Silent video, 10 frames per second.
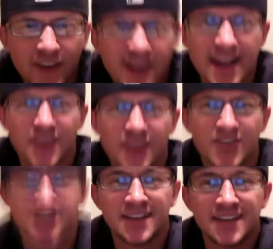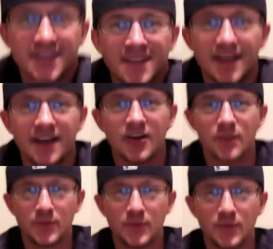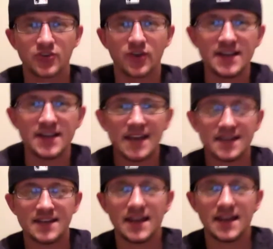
now. I hope you're having a great day today.